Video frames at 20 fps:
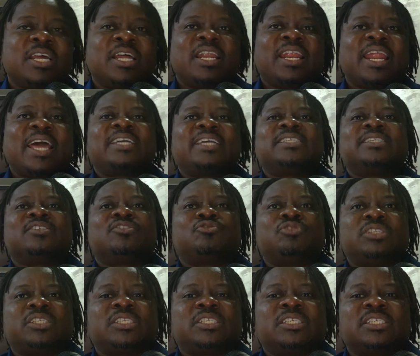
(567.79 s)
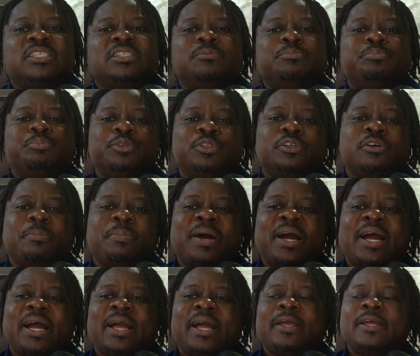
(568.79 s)
like it is written in the book
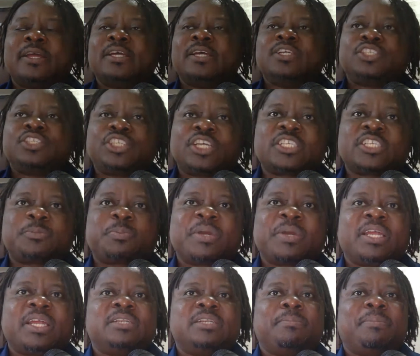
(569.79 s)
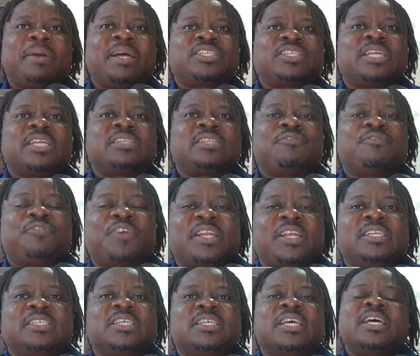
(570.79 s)
by Shakespeare, The Merchant of
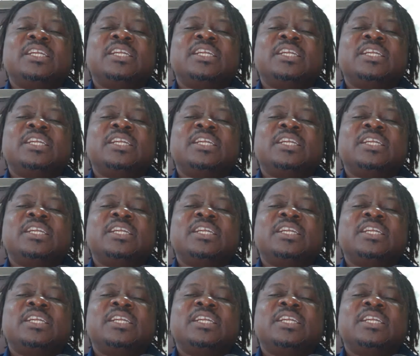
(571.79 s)
Venice.